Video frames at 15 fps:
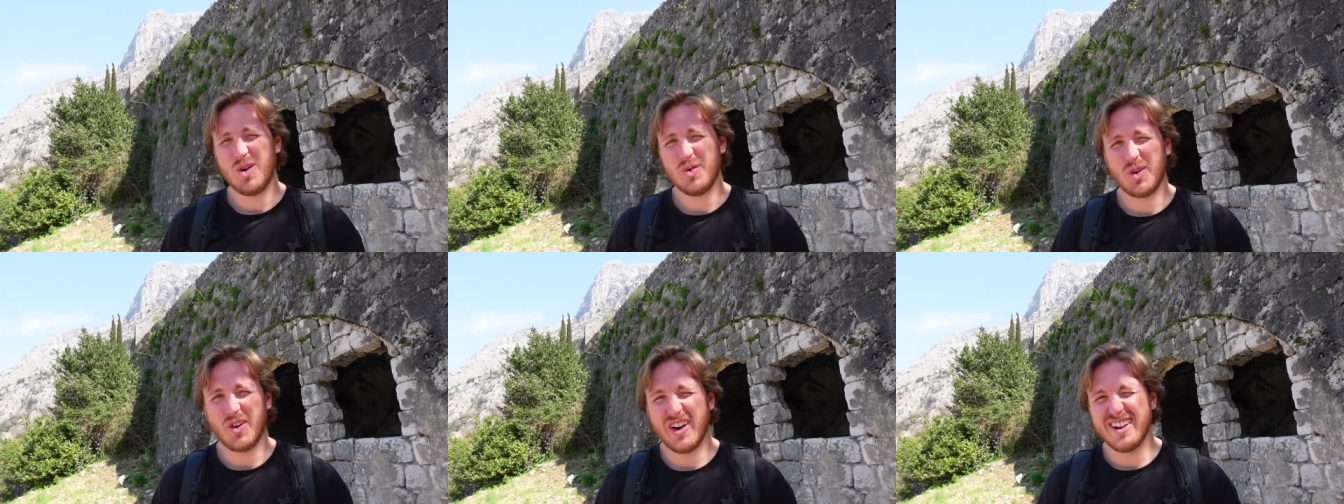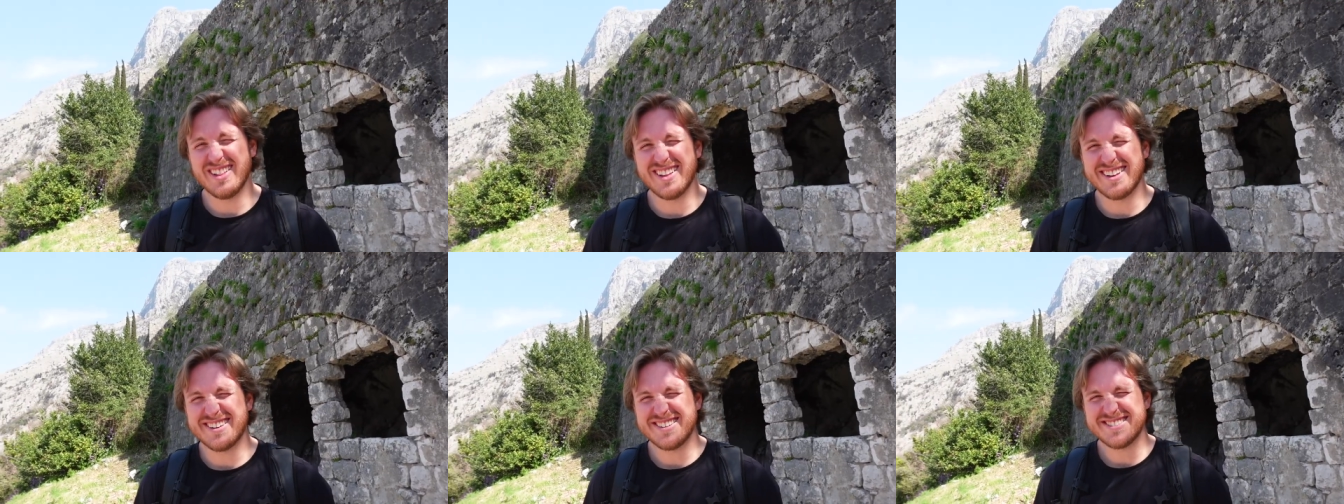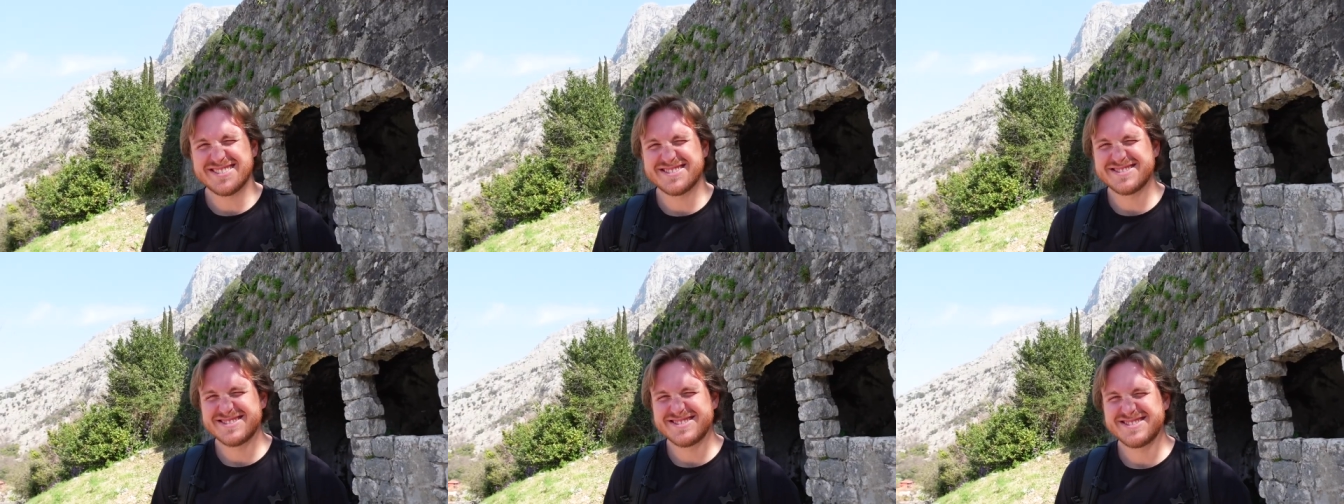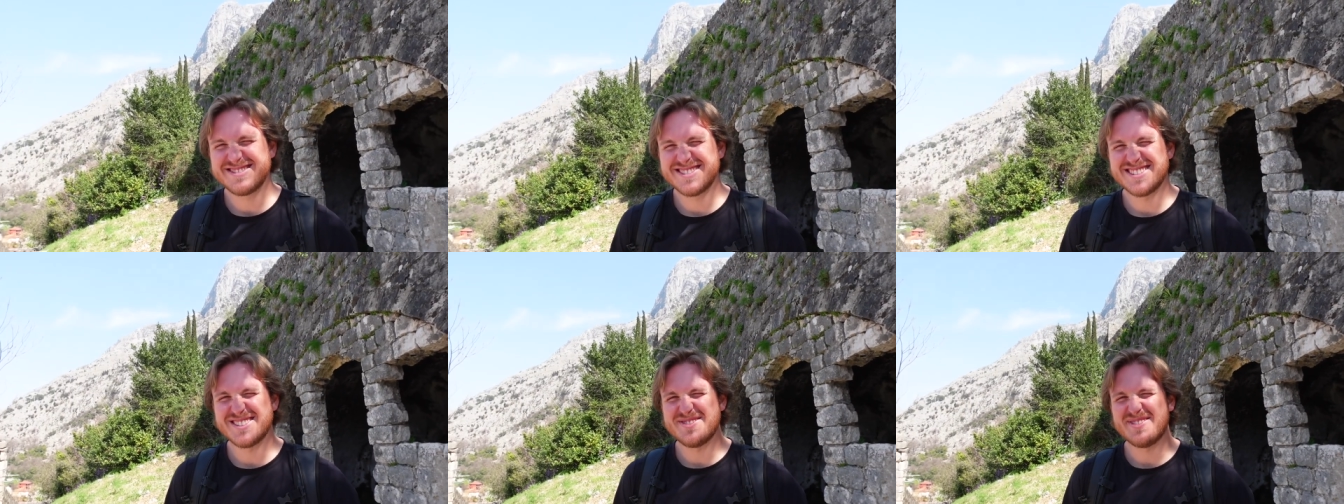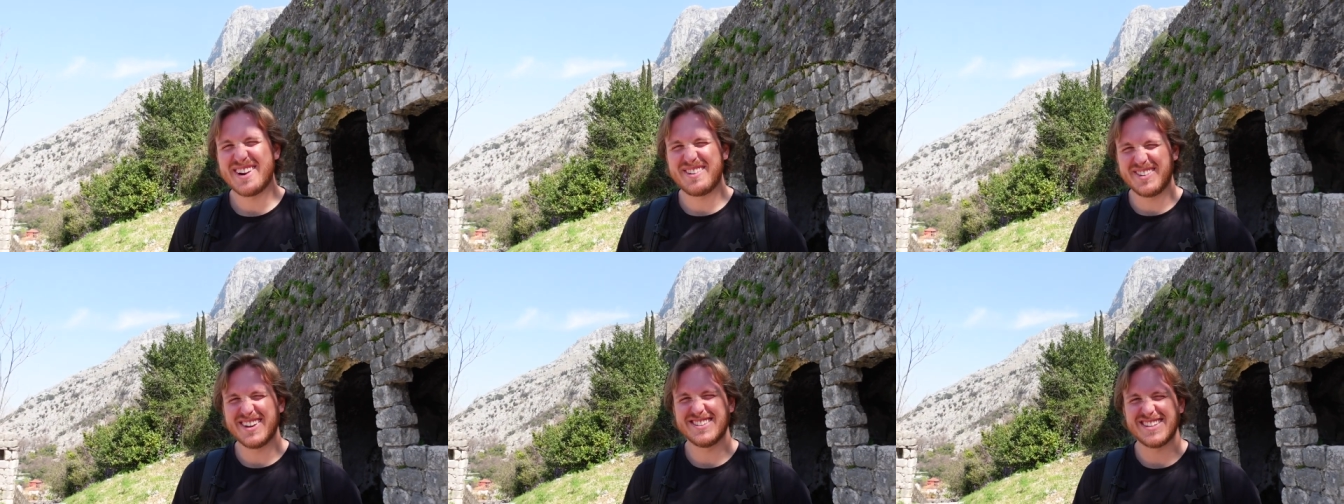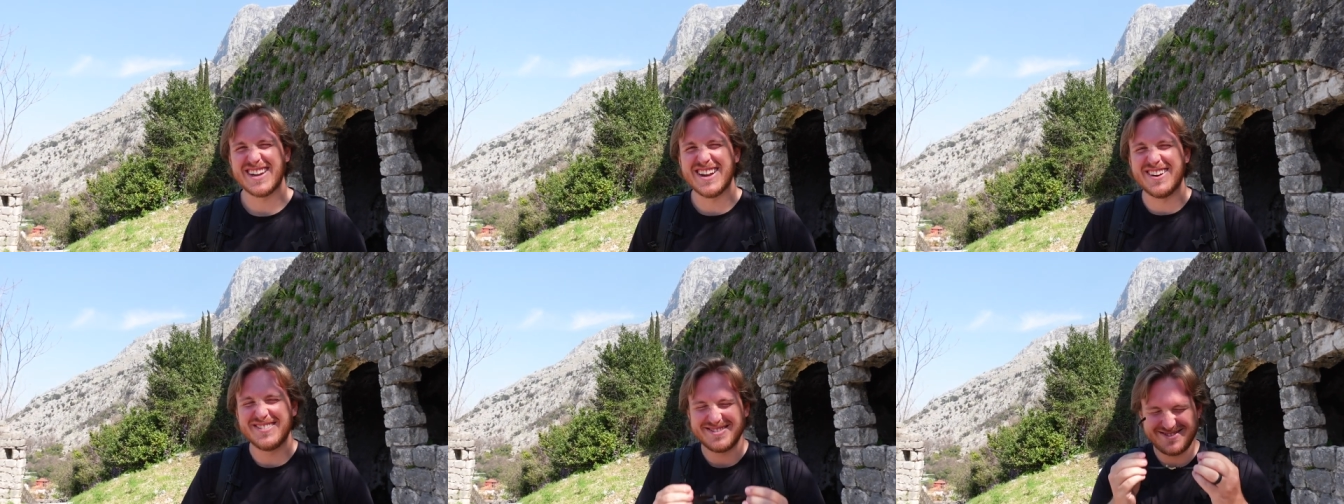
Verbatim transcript: I'll regret it later. But I'm gonna say no.